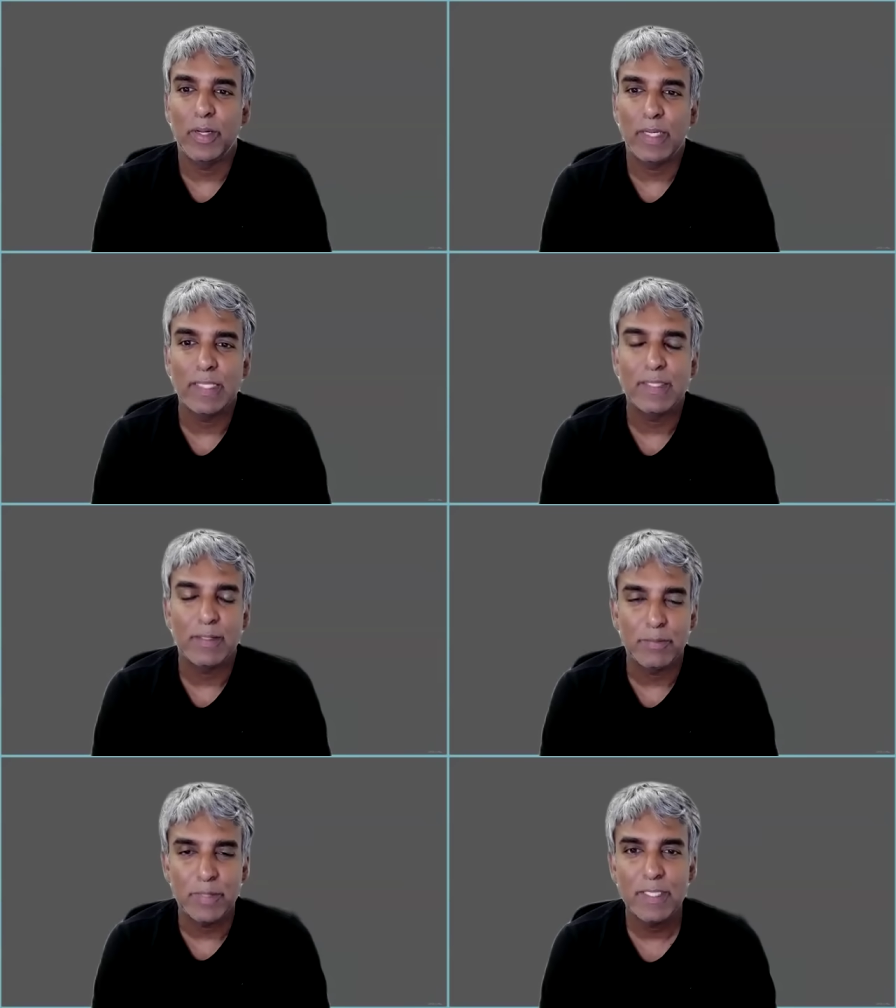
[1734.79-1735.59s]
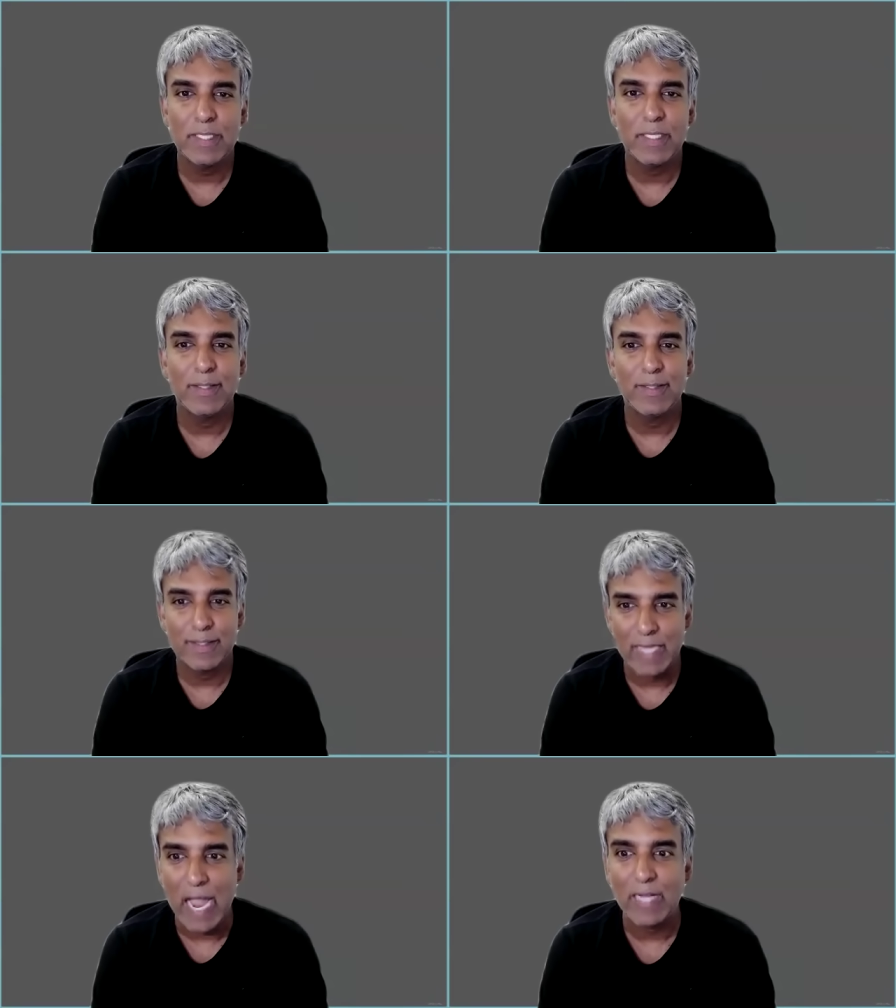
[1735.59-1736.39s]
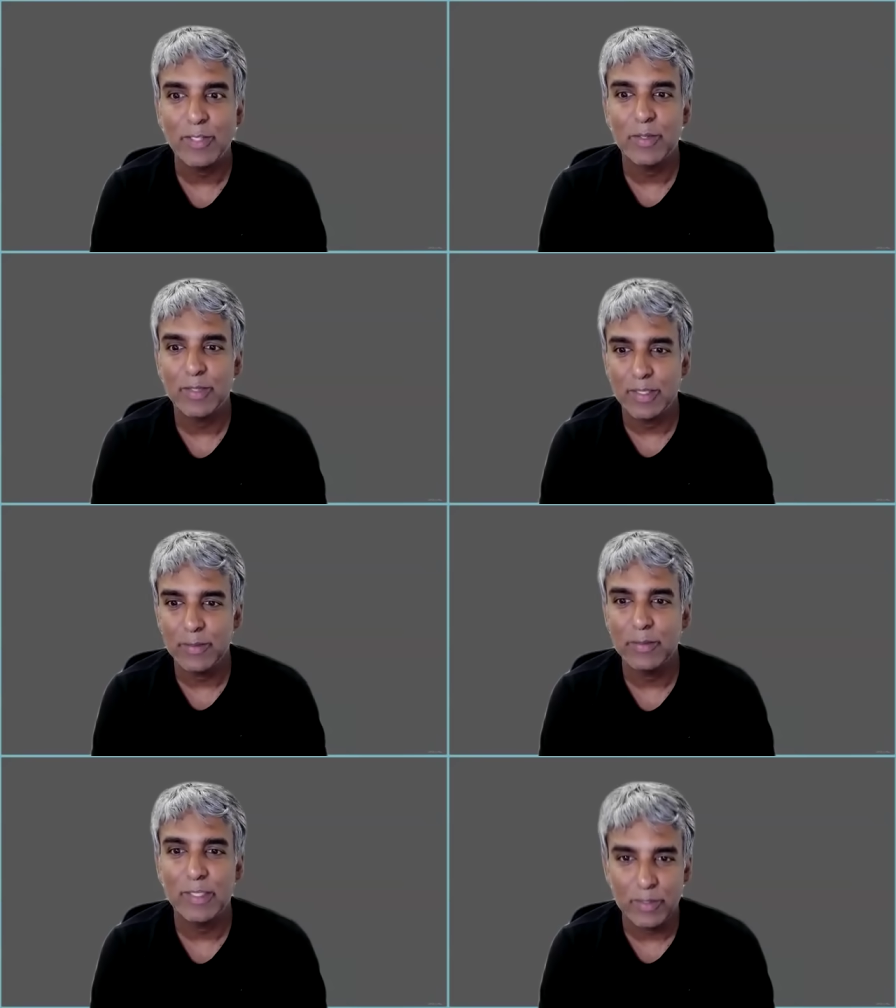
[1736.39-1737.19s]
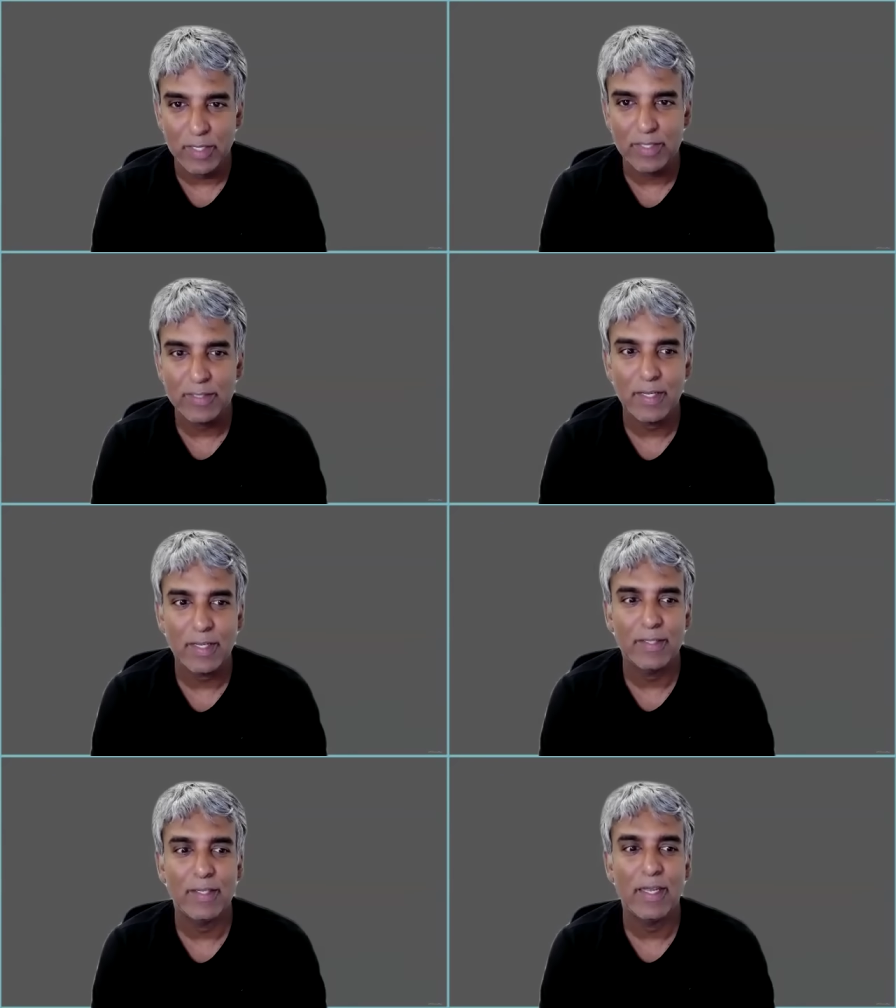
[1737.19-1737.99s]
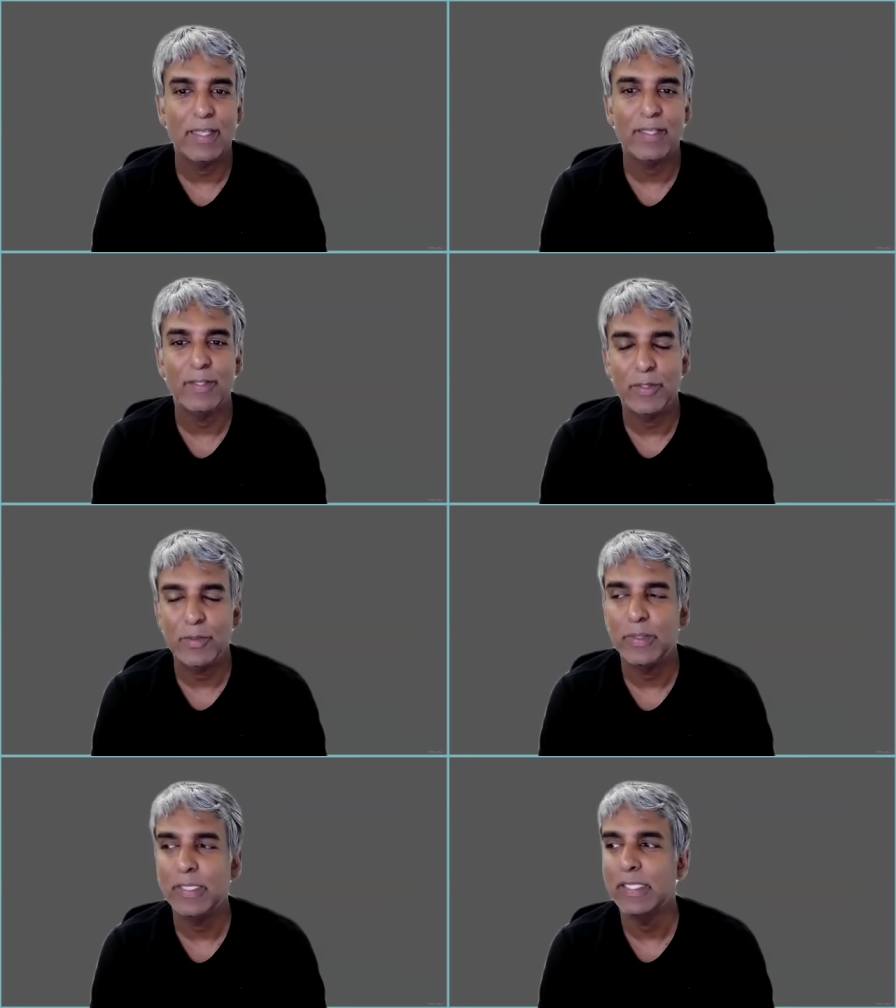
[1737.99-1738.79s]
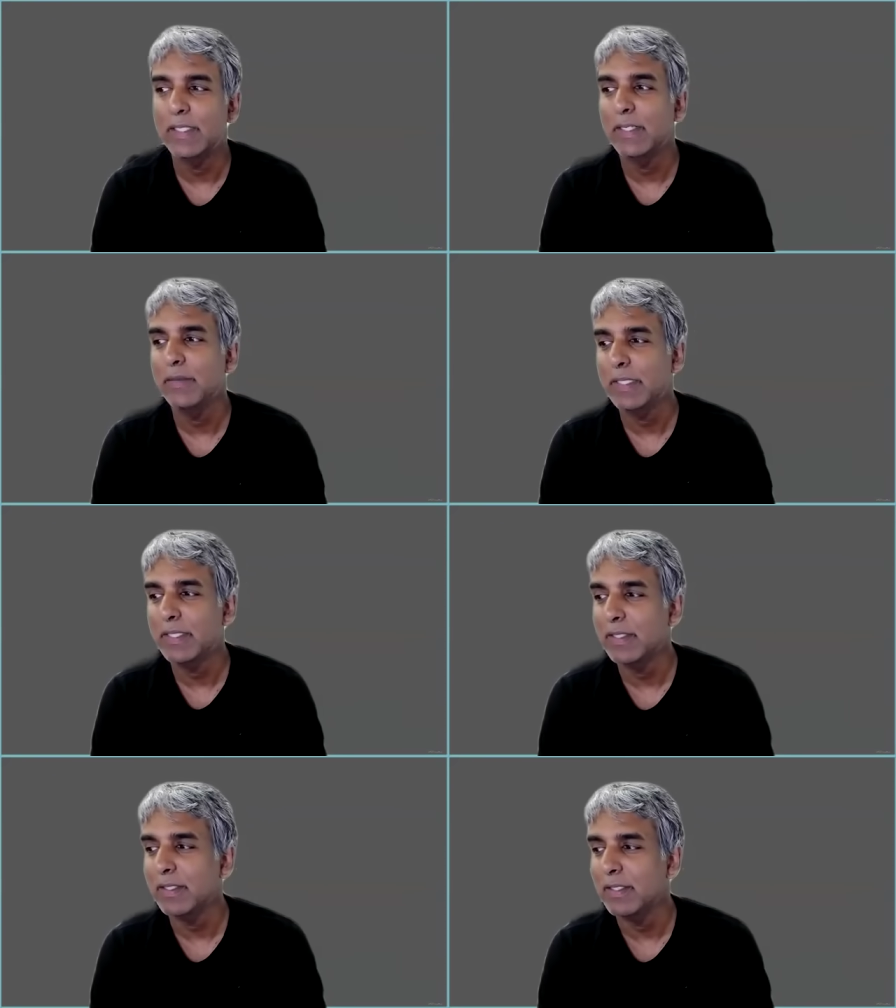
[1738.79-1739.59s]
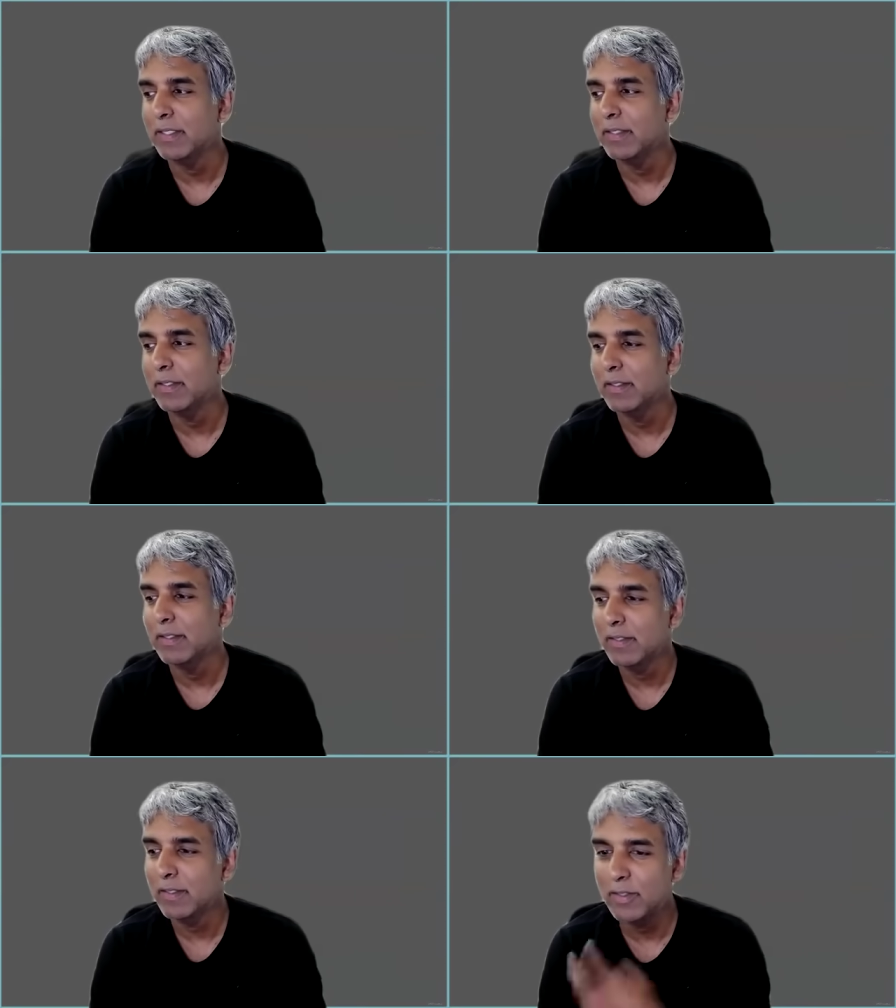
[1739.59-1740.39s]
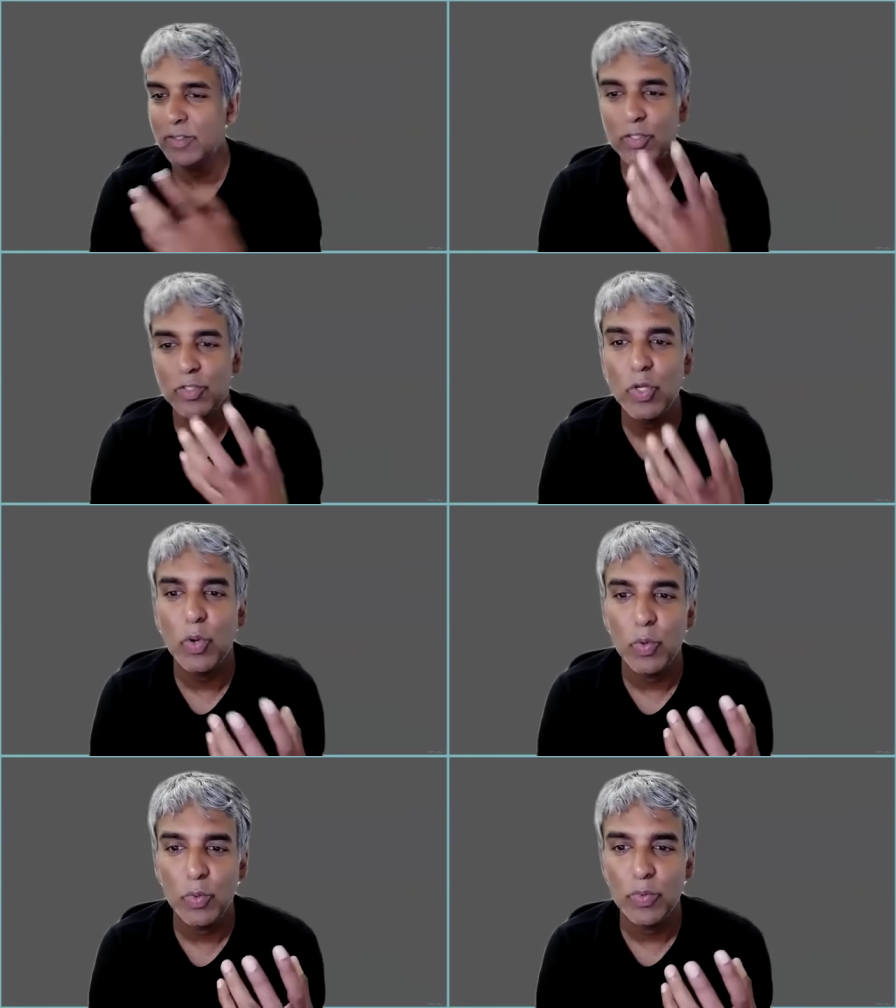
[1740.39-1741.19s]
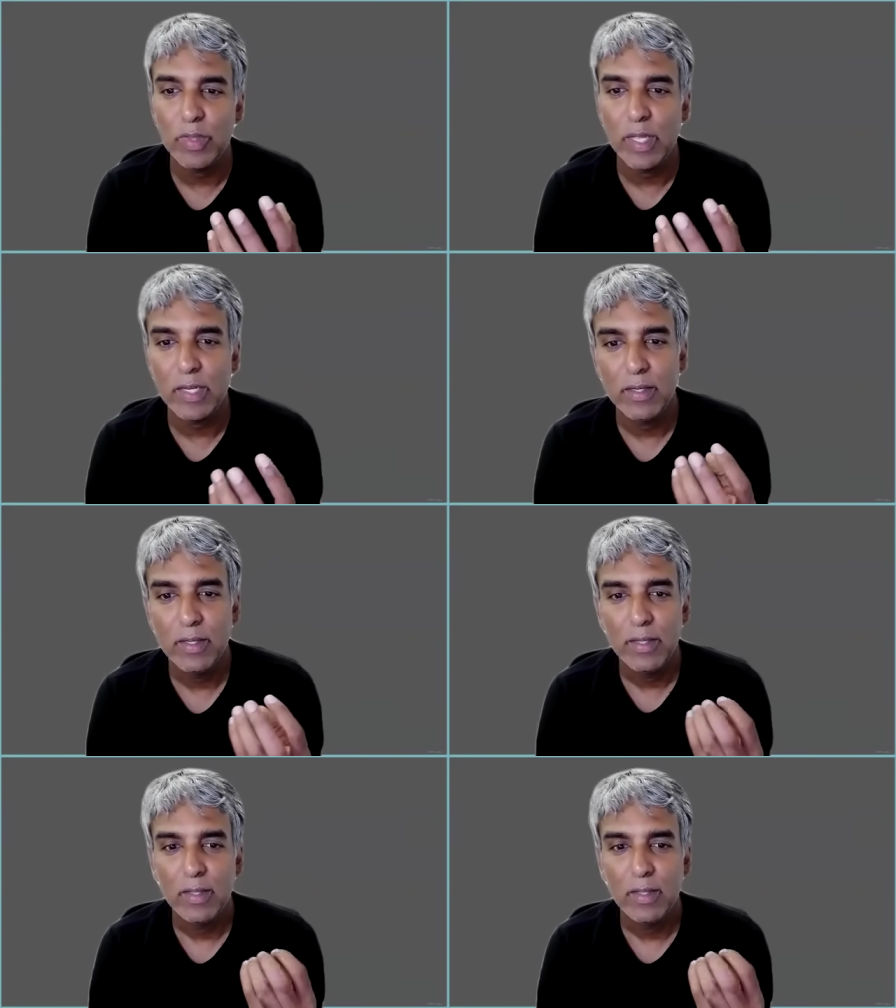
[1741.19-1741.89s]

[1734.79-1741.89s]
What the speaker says: against a military that's actually committing genocide, and they're doing it basically to show that